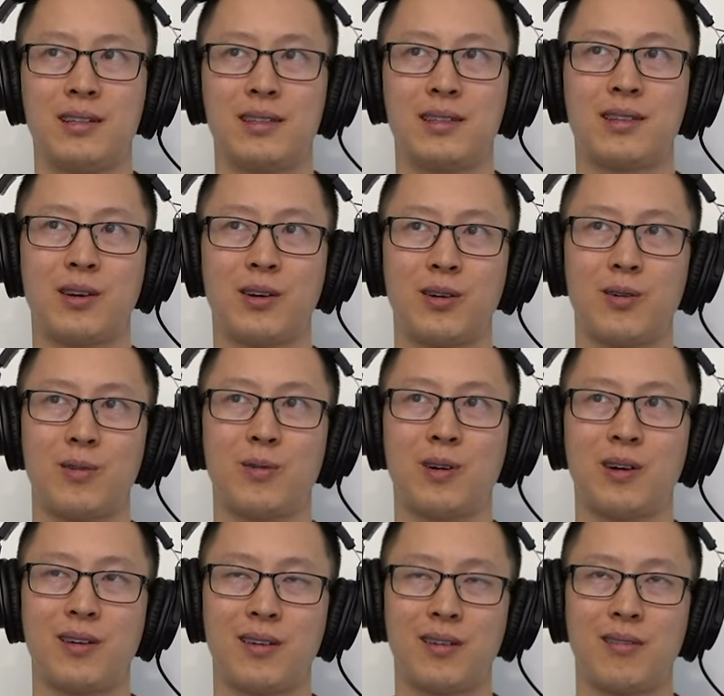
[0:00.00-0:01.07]

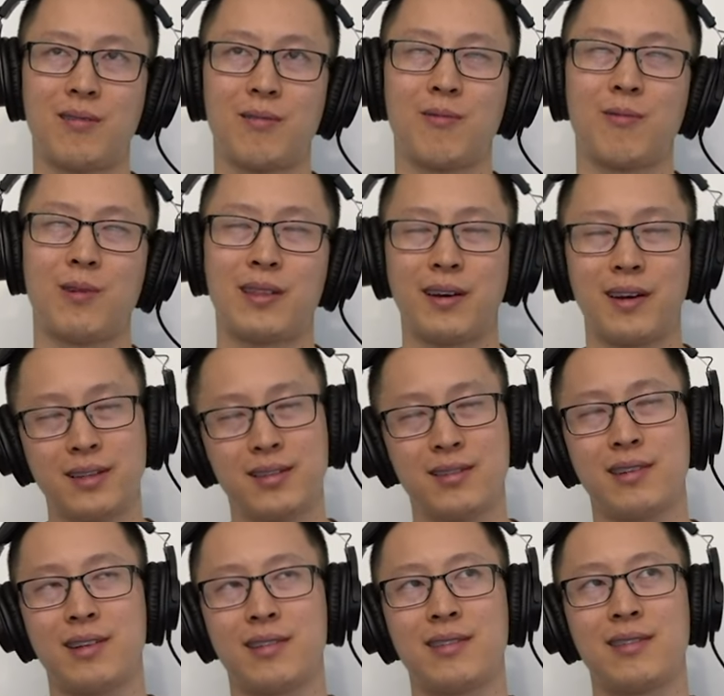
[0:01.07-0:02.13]
So with
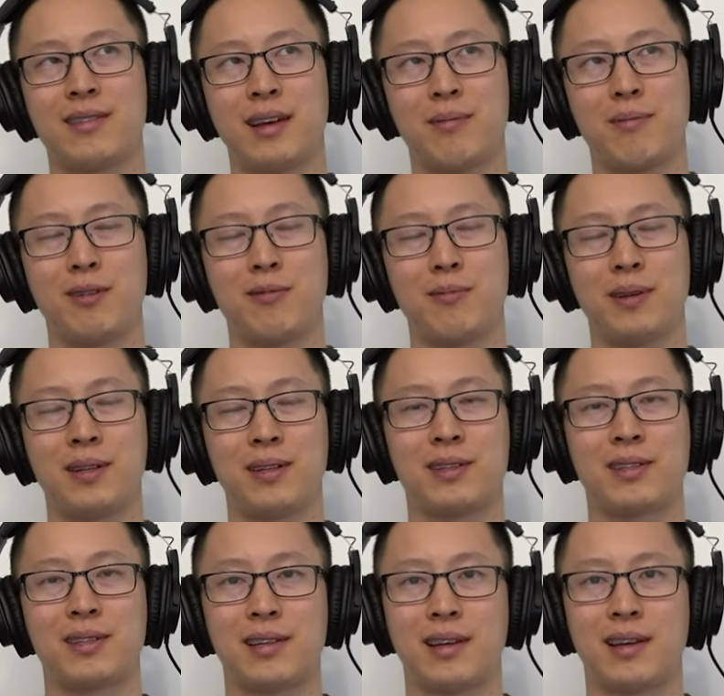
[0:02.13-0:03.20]
isolation type
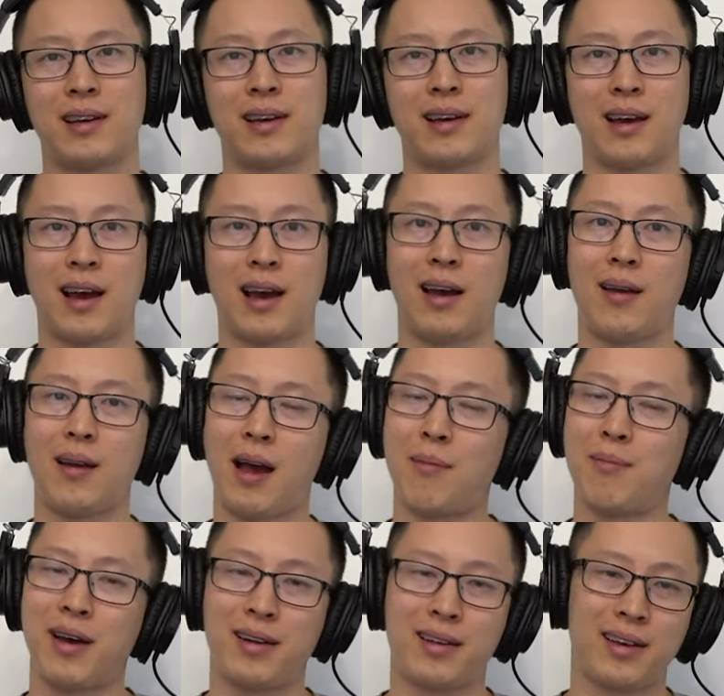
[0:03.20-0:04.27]
movements, I, I'm
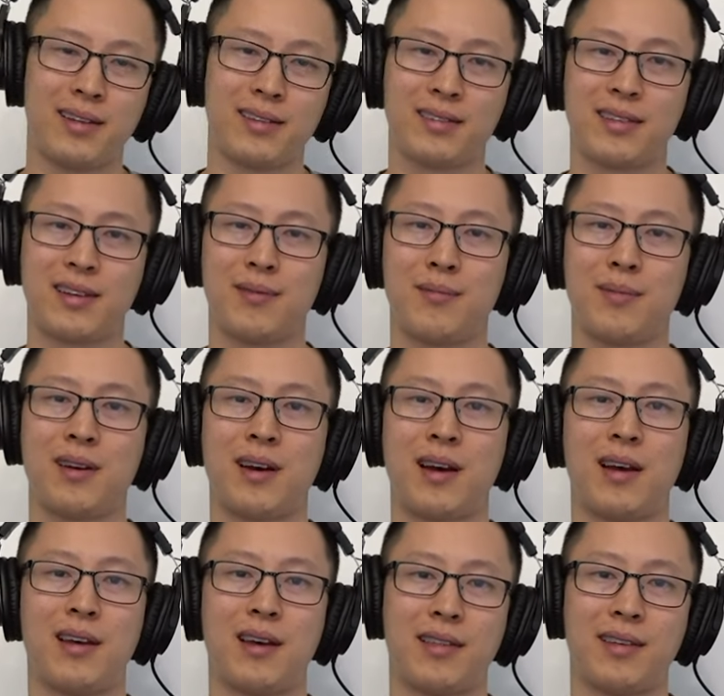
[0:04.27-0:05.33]
not against them.
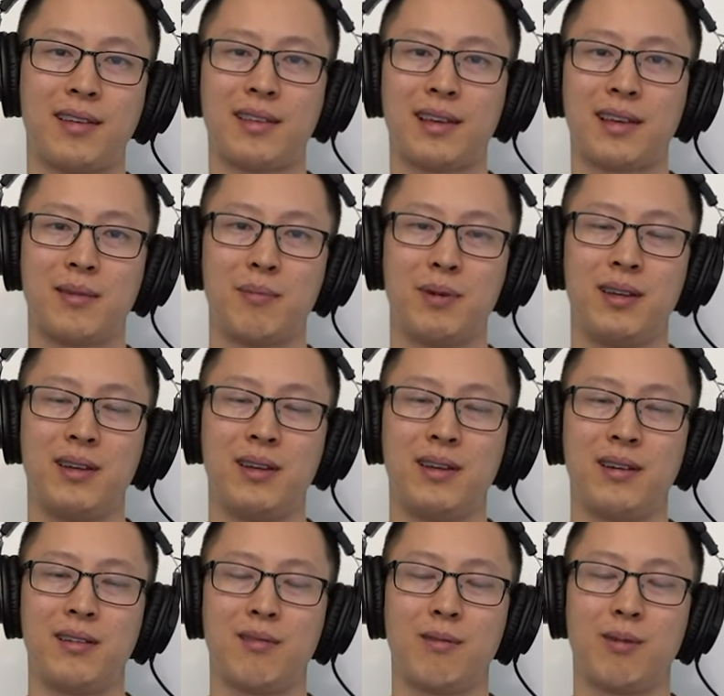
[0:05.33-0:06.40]
I, I think they can be
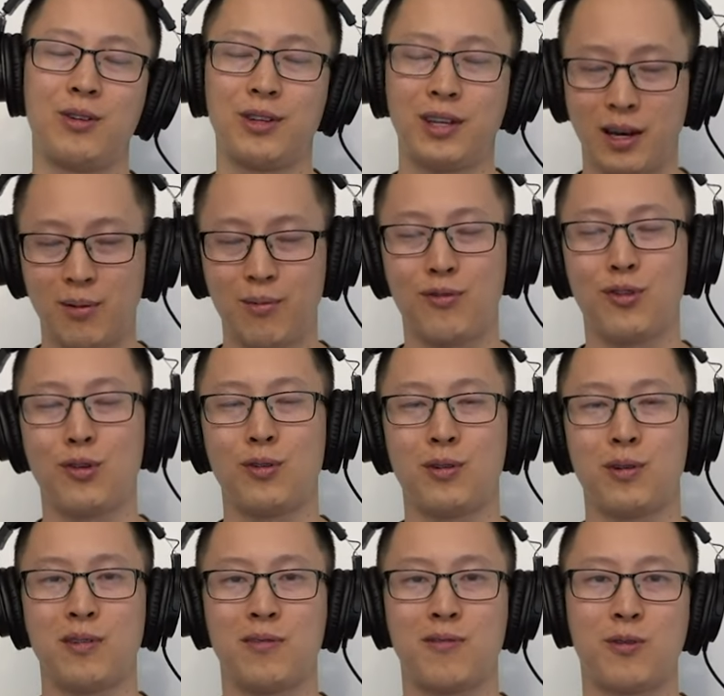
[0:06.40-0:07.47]
really
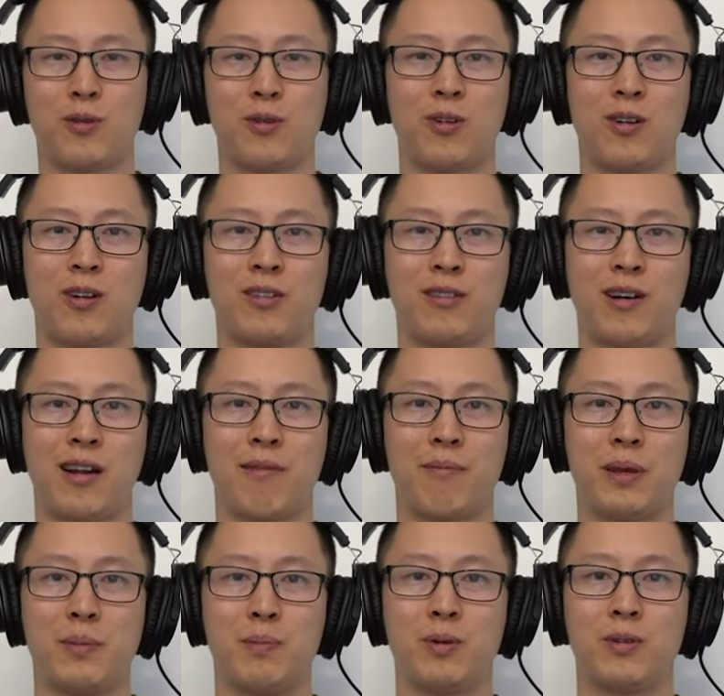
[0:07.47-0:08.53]
helpful for a lot of
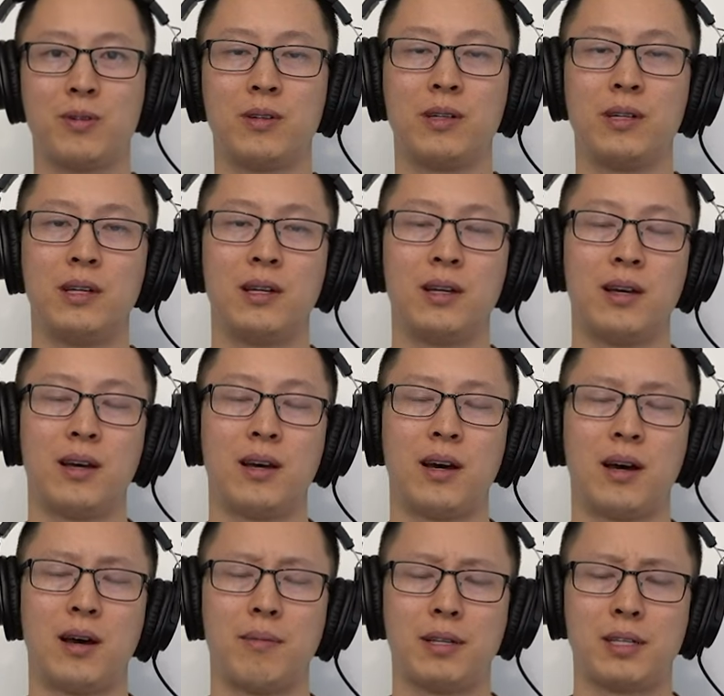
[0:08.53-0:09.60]
people,
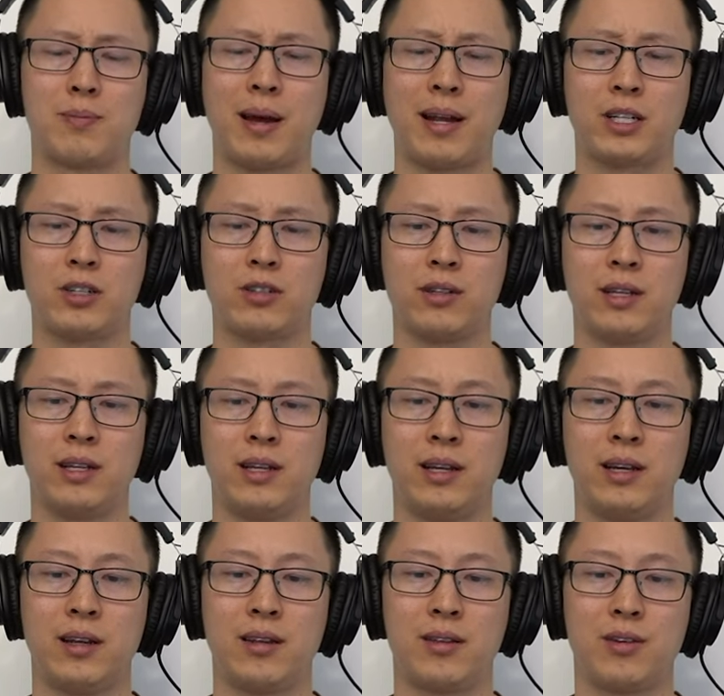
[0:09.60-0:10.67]
um,
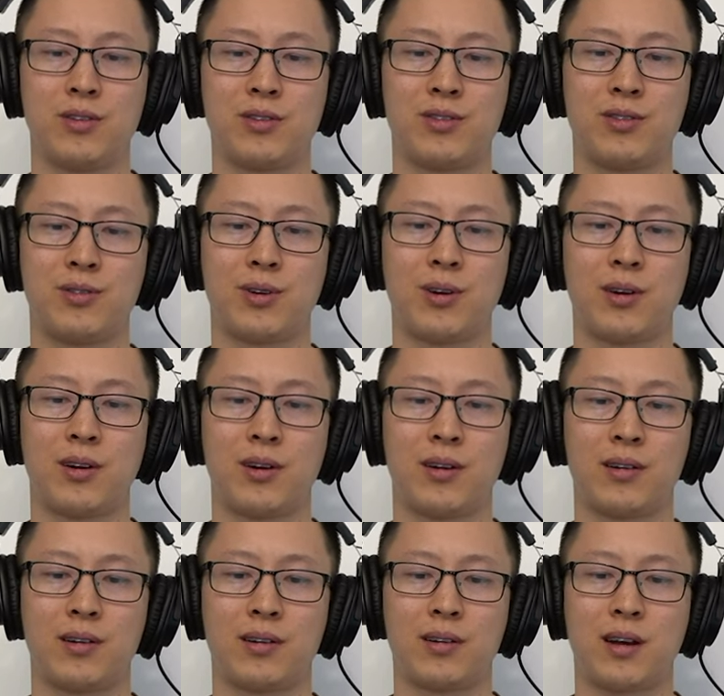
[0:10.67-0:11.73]
especially those who
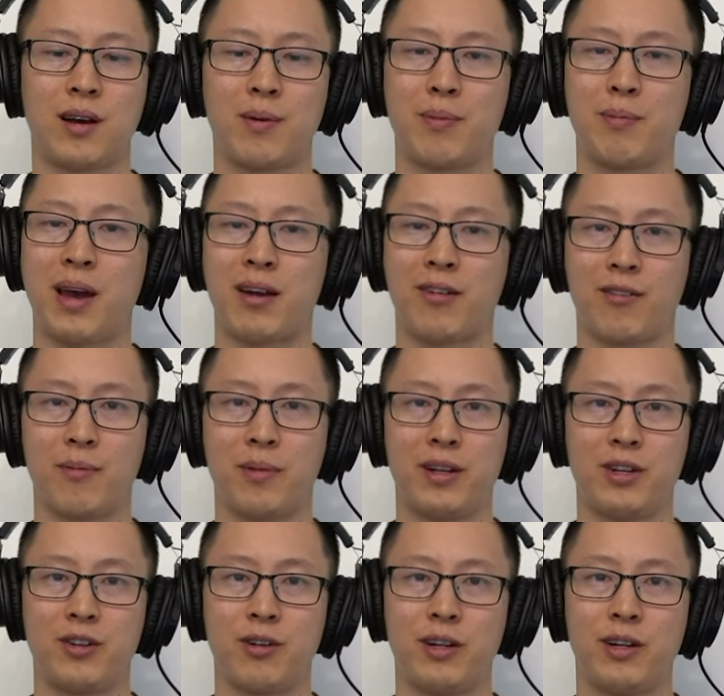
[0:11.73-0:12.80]
are coming back from
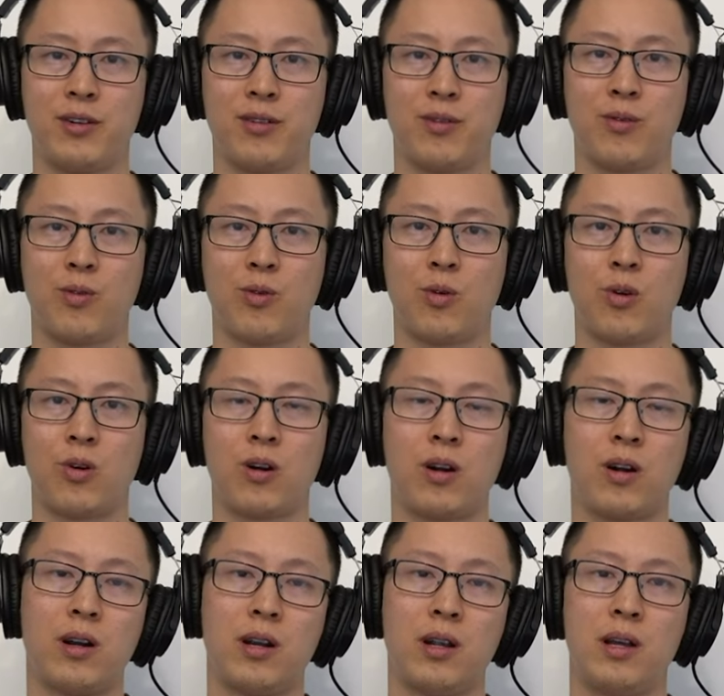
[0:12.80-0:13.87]
injury
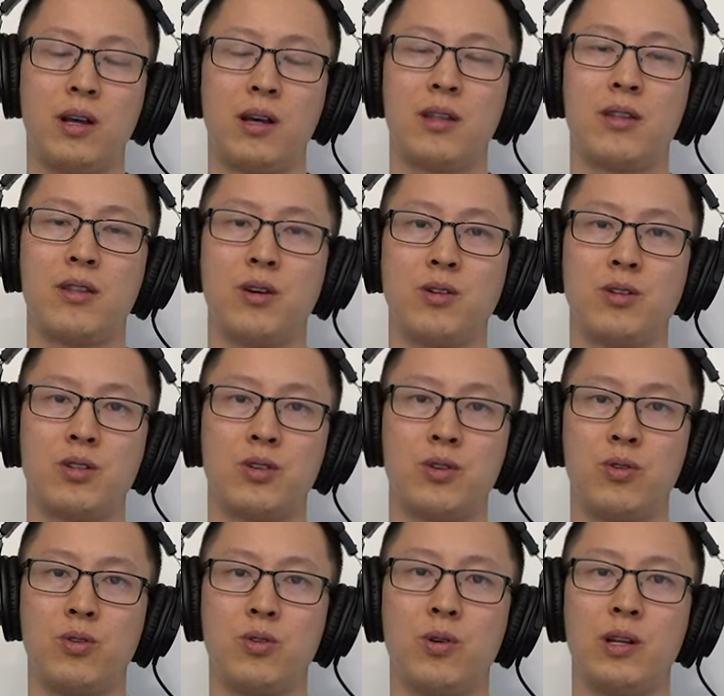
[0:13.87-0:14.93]
or those
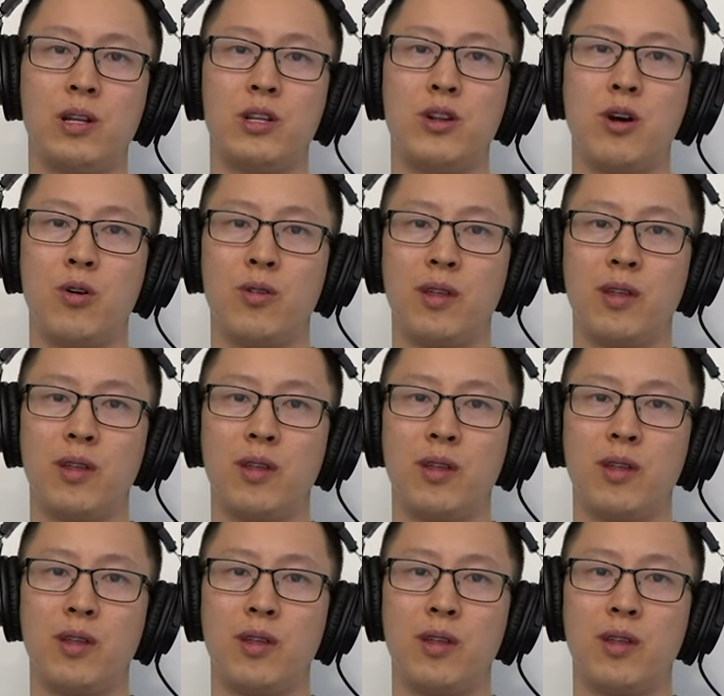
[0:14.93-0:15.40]
who know